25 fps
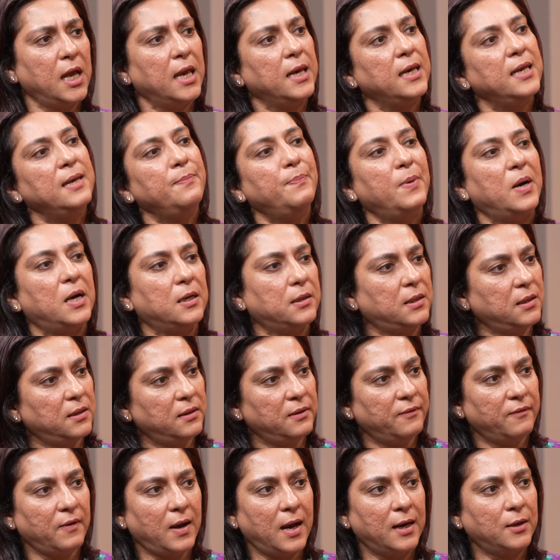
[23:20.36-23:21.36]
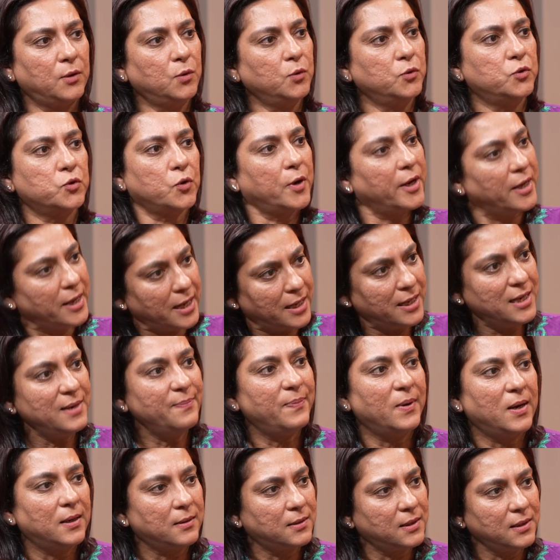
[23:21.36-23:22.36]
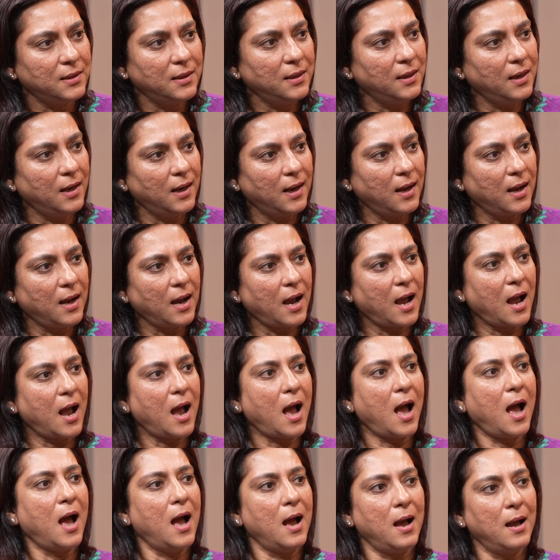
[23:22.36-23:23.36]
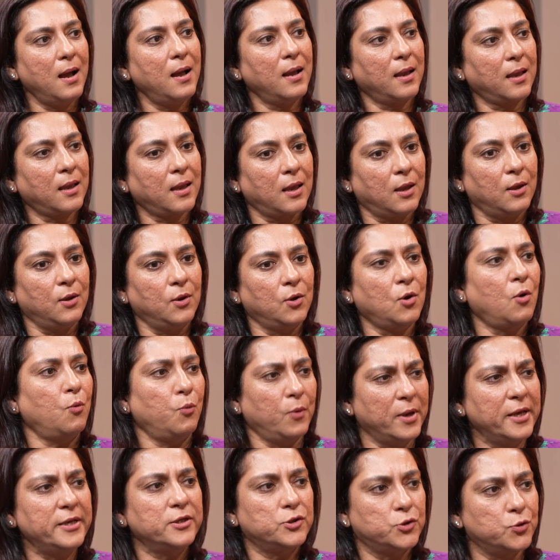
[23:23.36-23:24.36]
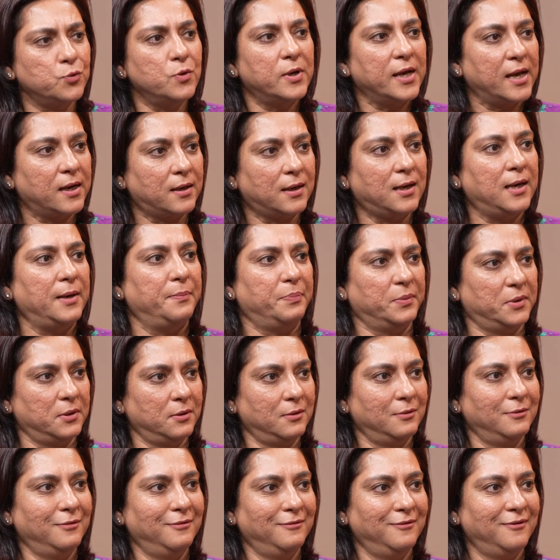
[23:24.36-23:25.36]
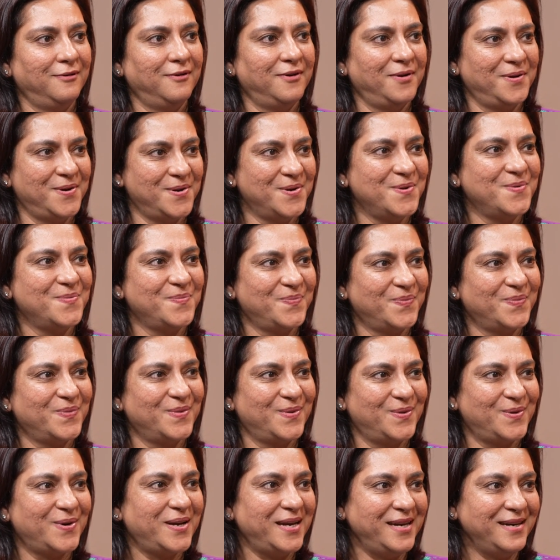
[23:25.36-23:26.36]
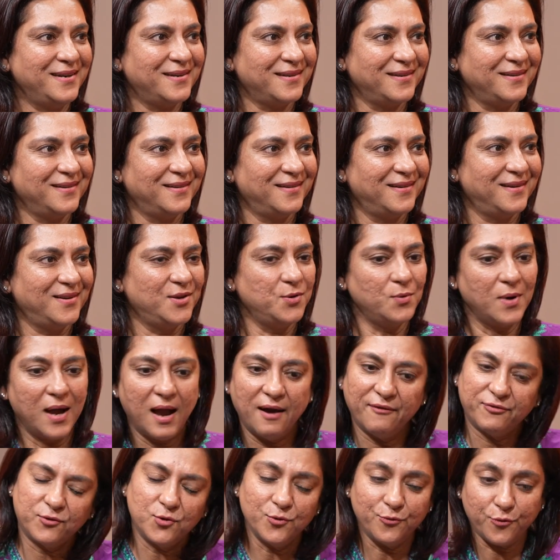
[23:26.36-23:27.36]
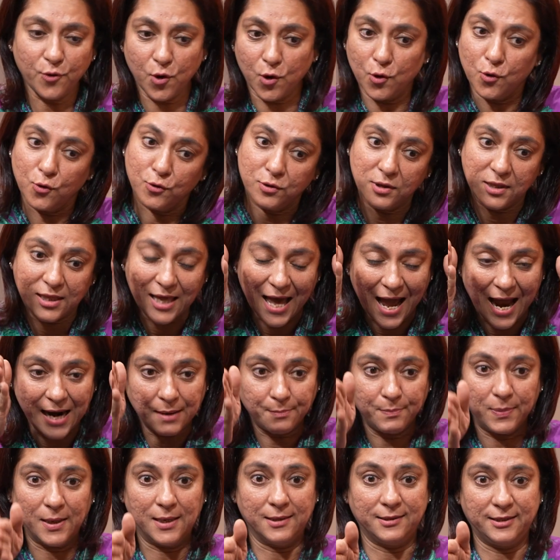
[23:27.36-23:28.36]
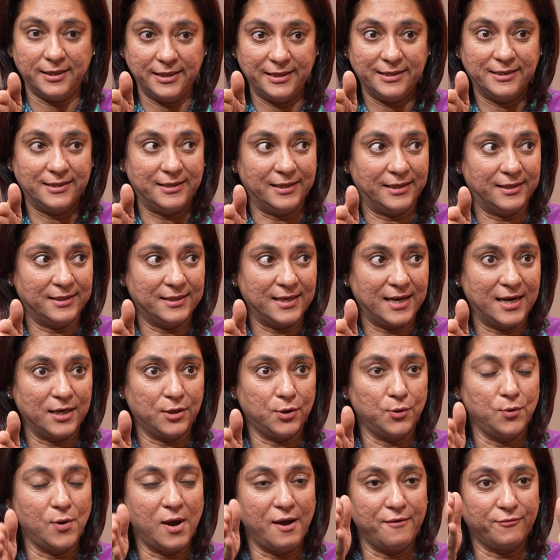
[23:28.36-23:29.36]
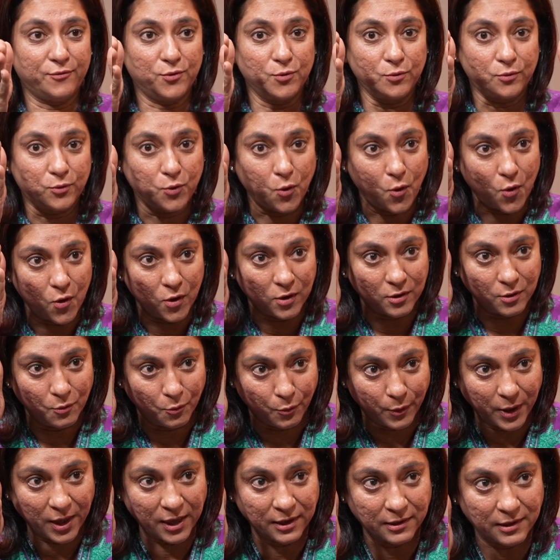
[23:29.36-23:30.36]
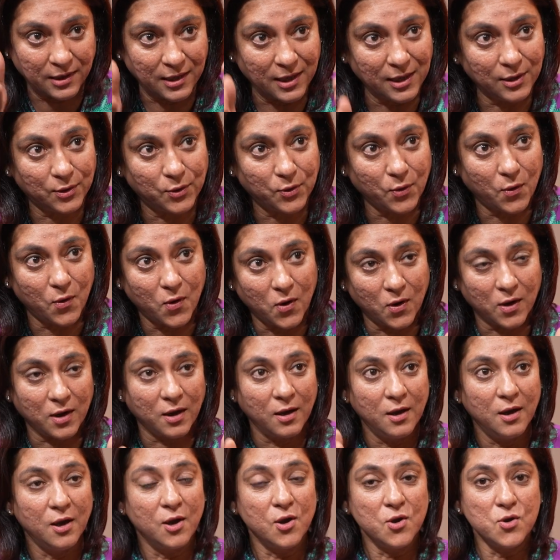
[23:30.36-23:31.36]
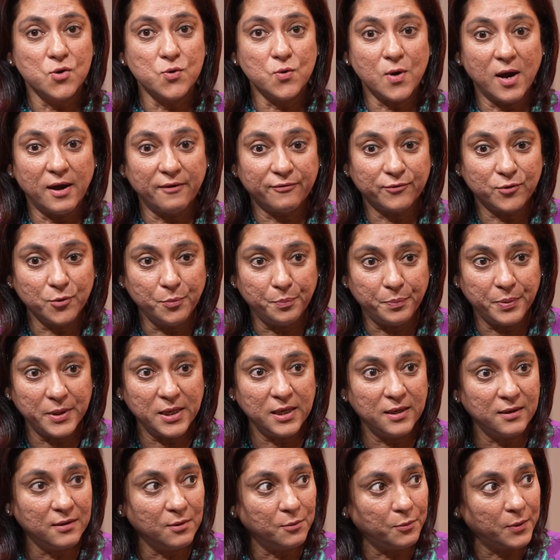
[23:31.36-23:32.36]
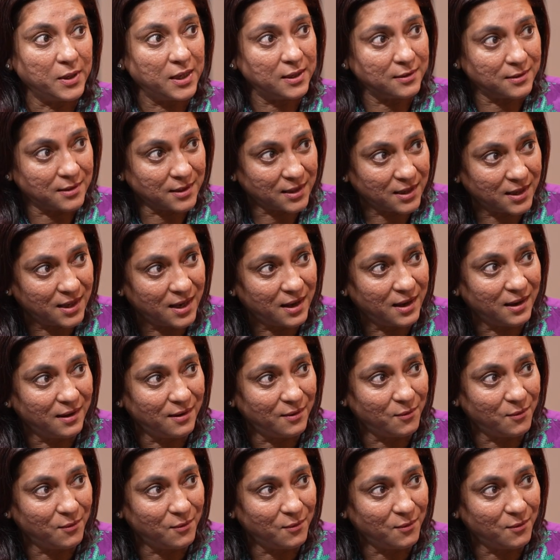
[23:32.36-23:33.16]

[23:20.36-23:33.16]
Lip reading: any party, if I had to join any party, your wings do get clipped. Right? You have to follow that party's diktat. You have to talk the way they talk. You have to be the way they